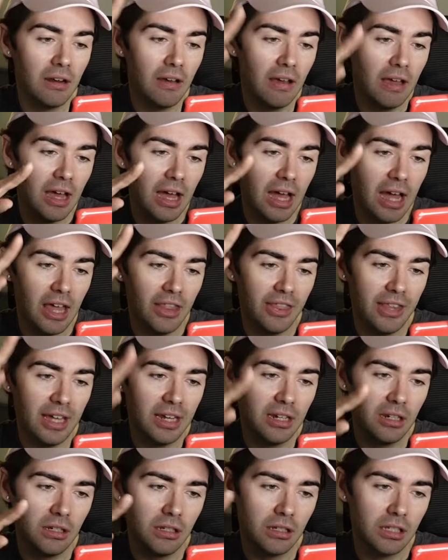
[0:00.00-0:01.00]
in and
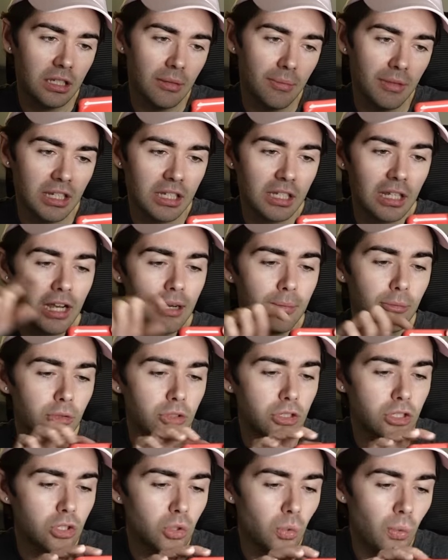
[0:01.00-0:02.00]
then something slightly
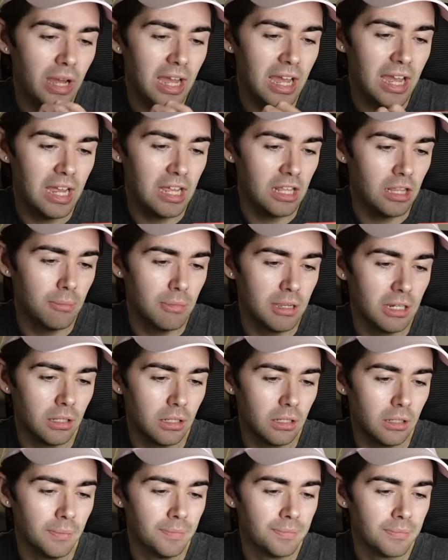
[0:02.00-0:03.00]
more square in the
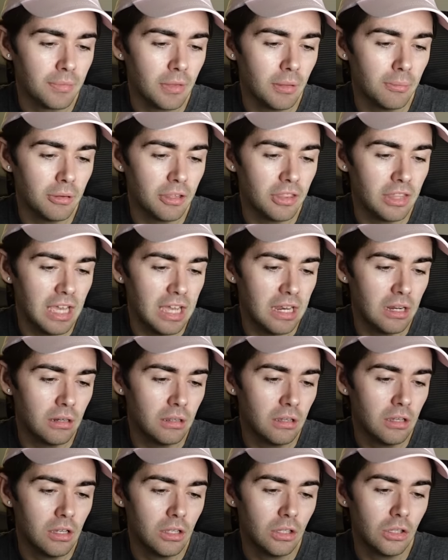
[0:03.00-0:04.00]
middle, but
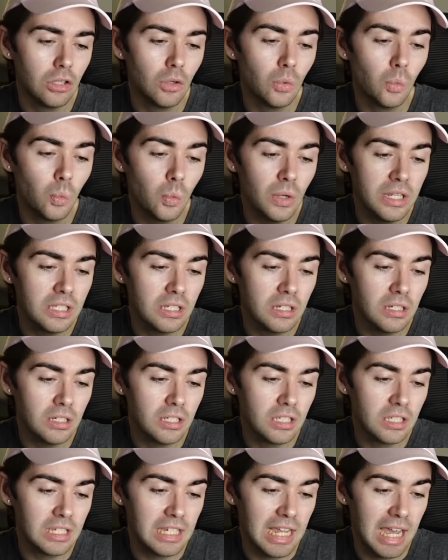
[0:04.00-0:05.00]
then the
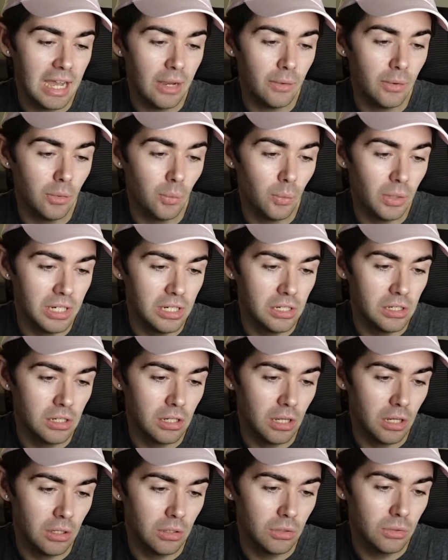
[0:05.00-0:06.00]
wizard's tower
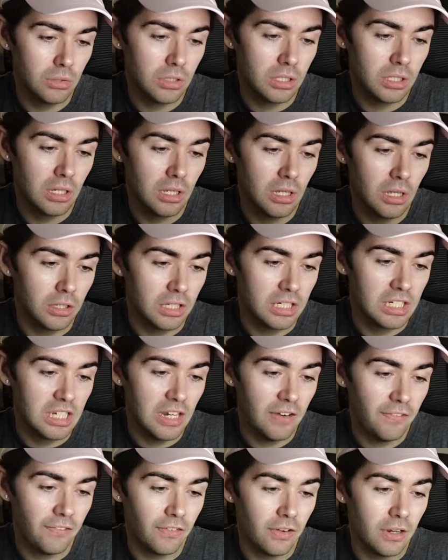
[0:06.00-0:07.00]
windows look
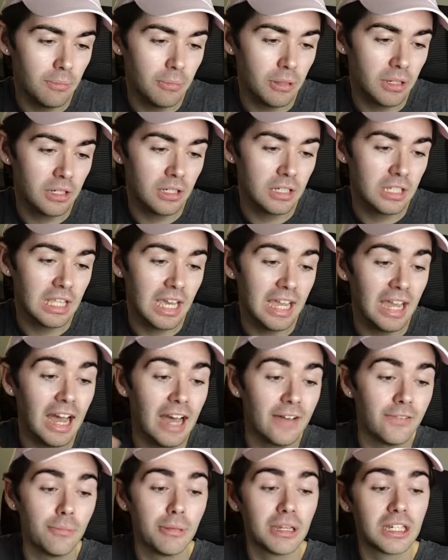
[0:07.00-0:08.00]
different because they
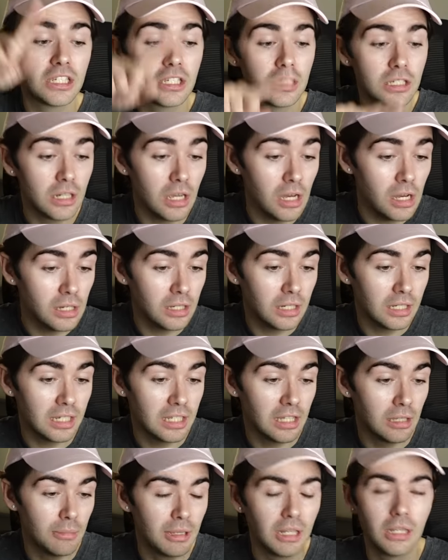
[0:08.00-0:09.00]
have a big
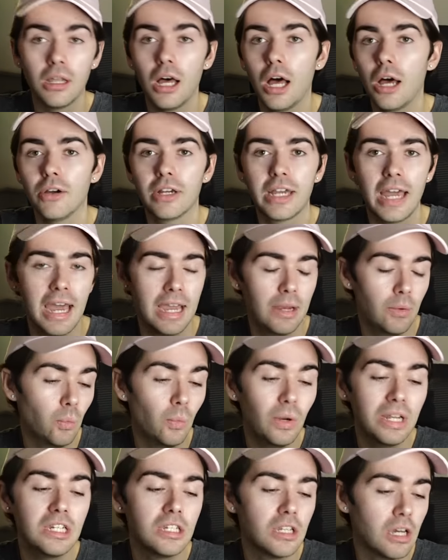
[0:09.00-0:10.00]
circle in the middle. Okay,
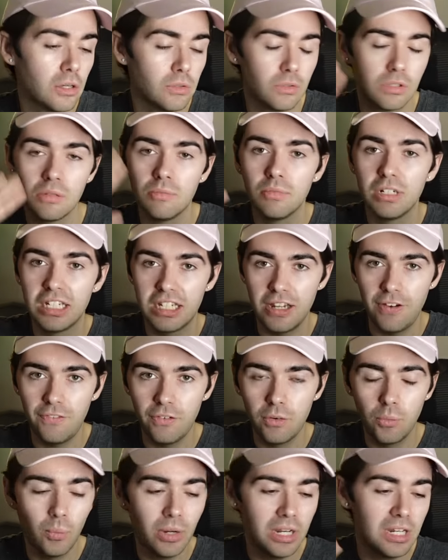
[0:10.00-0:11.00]
windows,
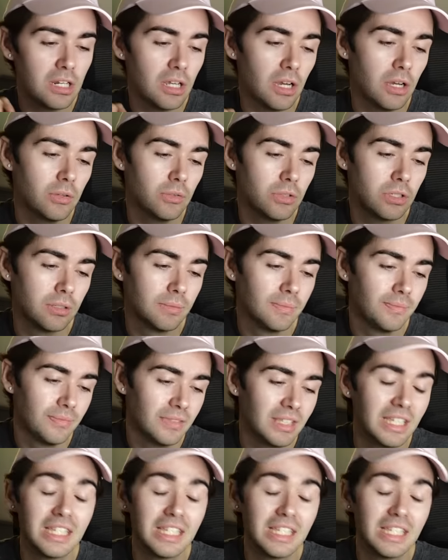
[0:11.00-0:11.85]
different windows.